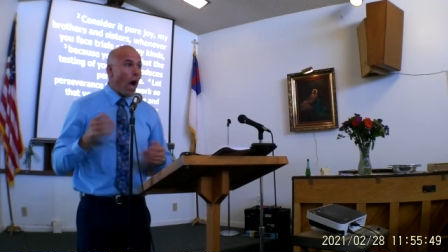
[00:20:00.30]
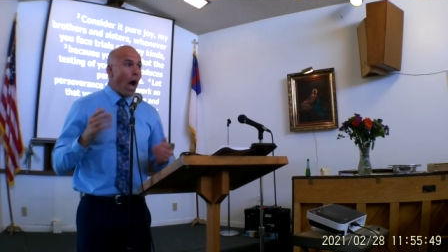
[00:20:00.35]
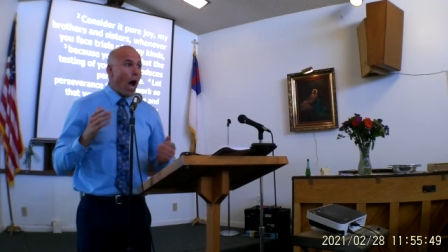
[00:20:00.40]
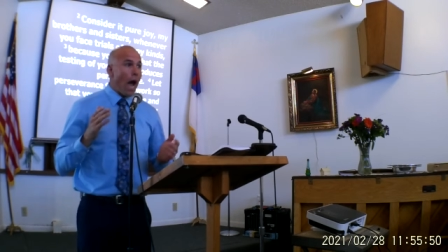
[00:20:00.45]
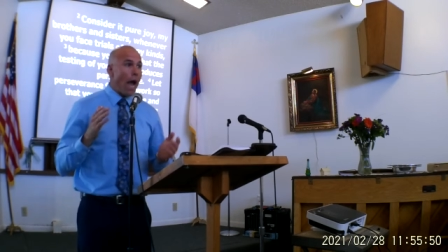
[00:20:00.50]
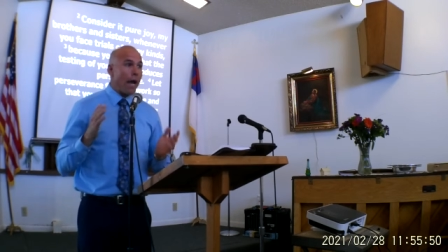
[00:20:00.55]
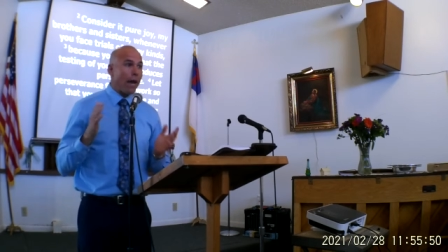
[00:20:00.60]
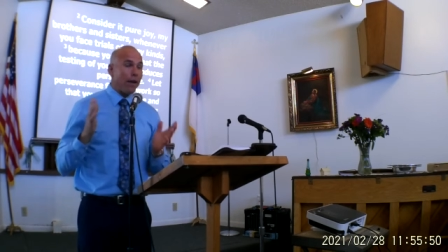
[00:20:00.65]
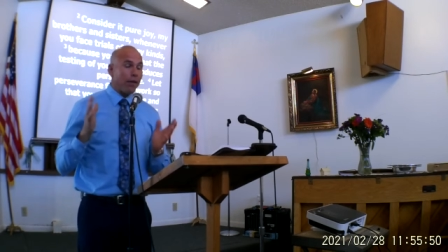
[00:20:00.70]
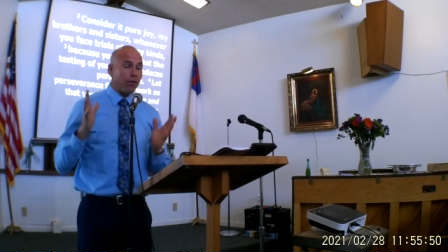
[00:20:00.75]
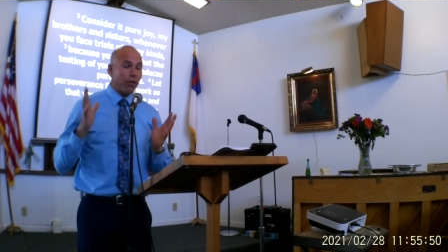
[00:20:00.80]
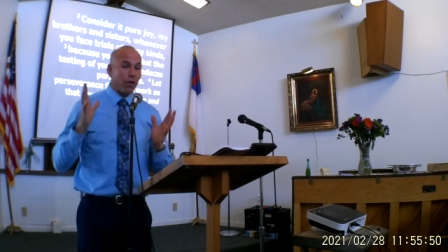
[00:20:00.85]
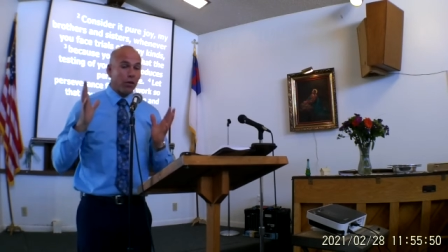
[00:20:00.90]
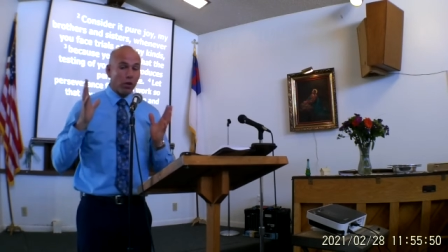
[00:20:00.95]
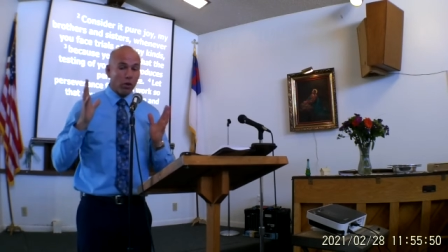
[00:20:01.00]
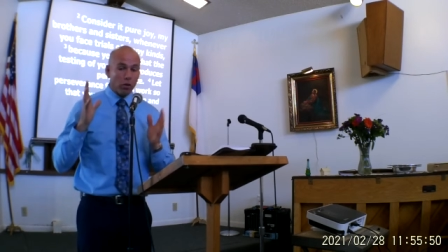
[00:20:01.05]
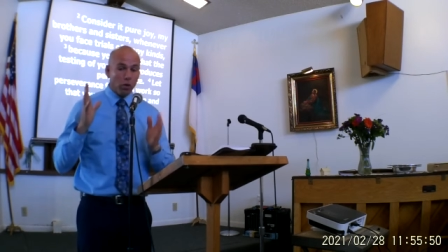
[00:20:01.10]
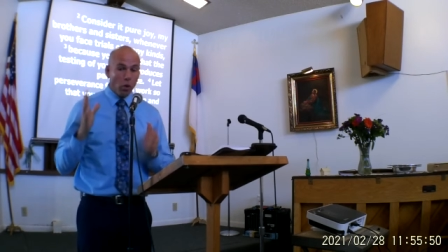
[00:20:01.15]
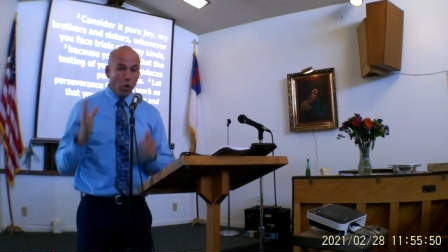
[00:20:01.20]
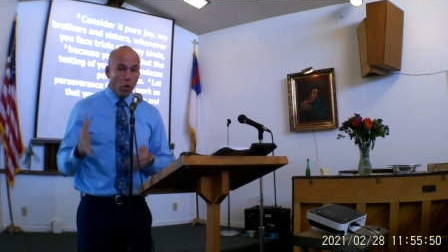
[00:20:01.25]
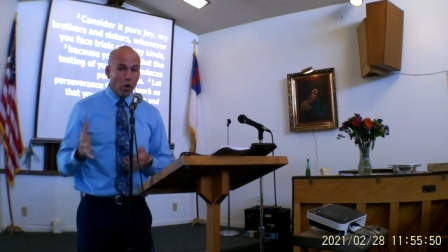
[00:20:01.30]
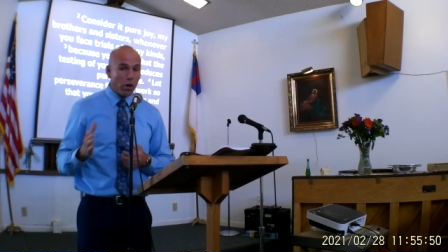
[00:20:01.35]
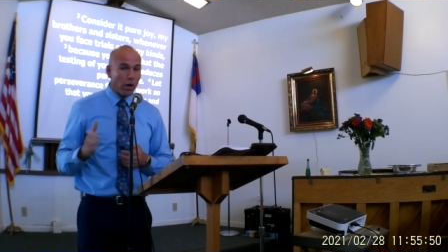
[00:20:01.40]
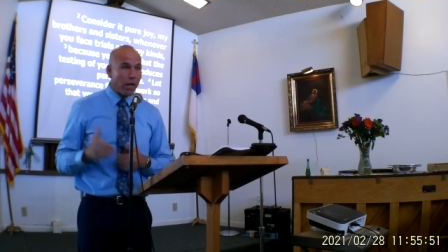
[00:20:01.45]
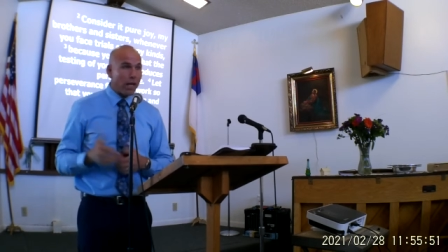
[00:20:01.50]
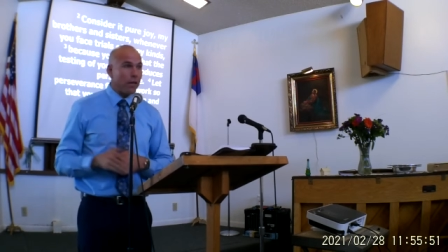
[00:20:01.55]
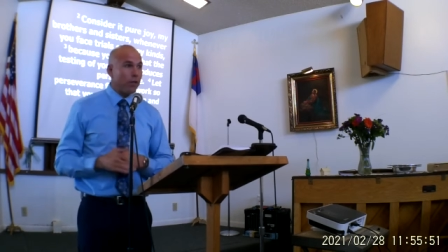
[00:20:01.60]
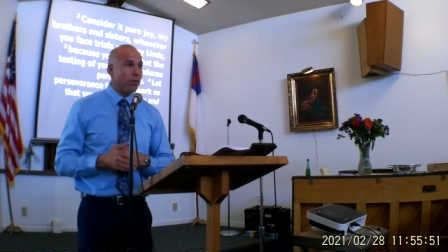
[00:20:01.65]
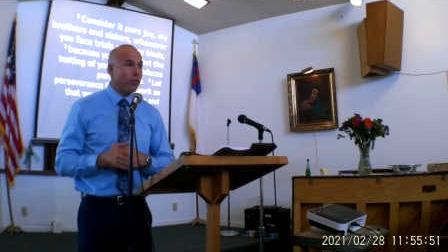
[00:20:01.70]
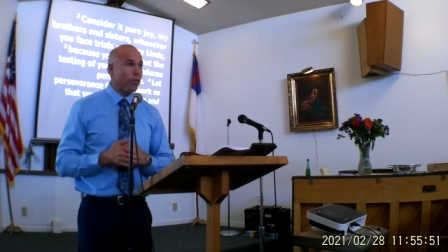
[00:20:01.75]
and the Lord
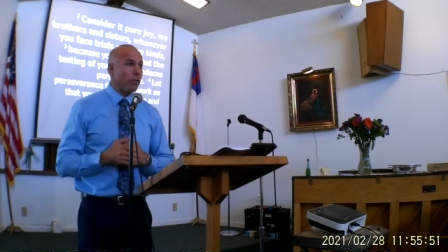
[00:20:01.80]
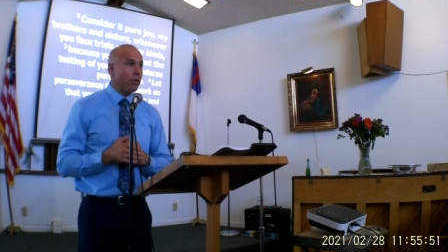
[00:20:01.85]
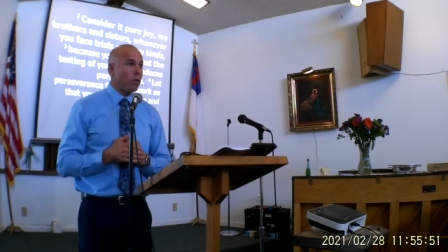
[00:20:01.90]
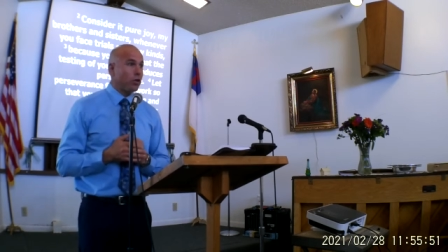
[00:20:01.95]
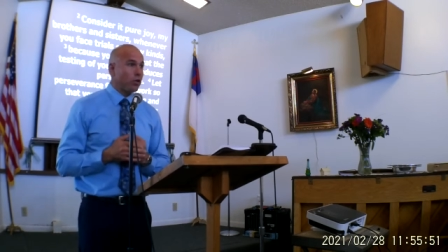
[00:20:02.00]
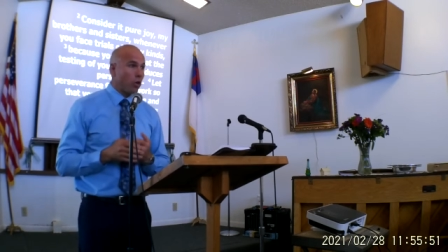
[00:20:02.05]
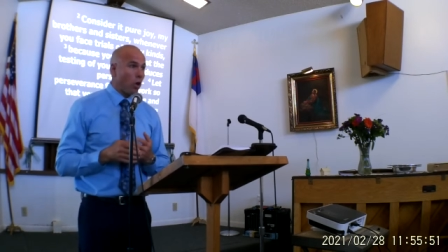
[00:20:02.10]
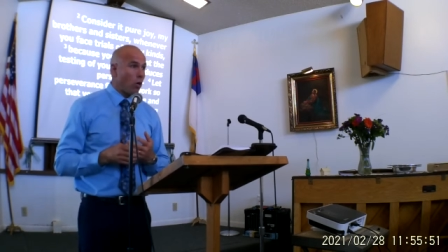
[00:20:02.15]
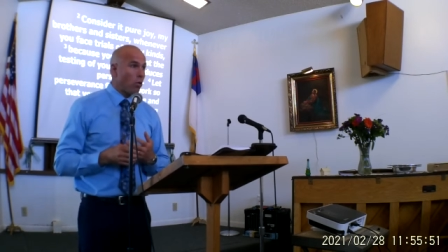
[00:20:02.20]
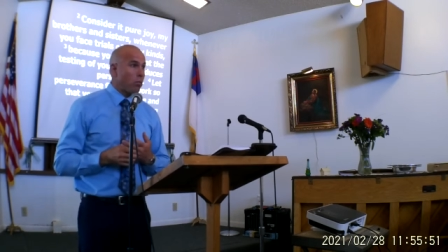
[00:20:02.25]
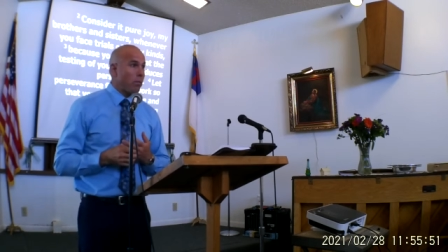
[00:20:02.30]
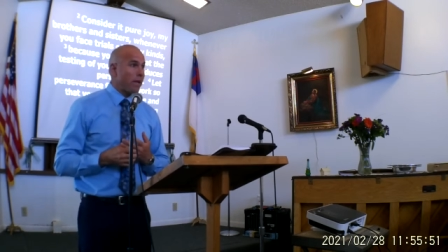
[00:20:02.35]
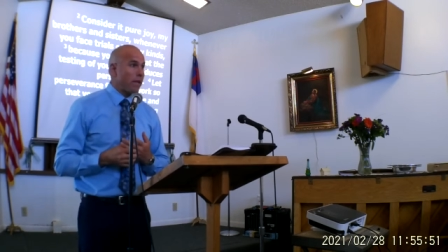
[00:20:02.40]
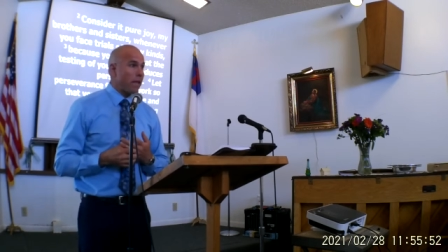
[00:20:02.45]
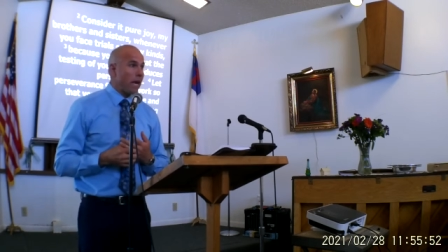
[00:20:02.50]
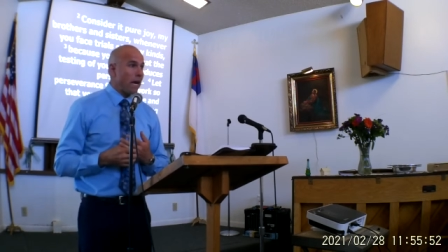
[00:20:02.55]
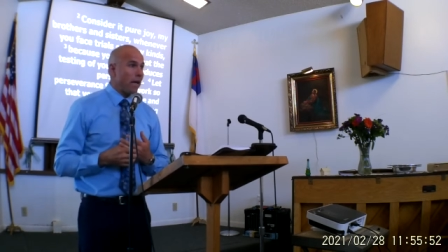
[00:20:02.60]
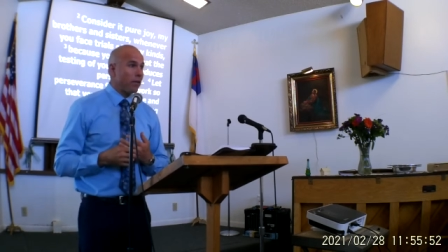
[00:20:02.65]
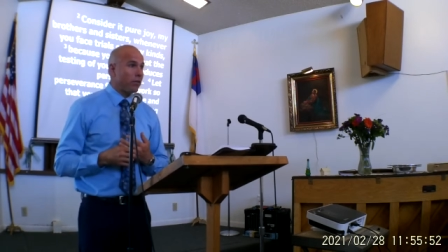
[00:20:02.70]
has shown me that.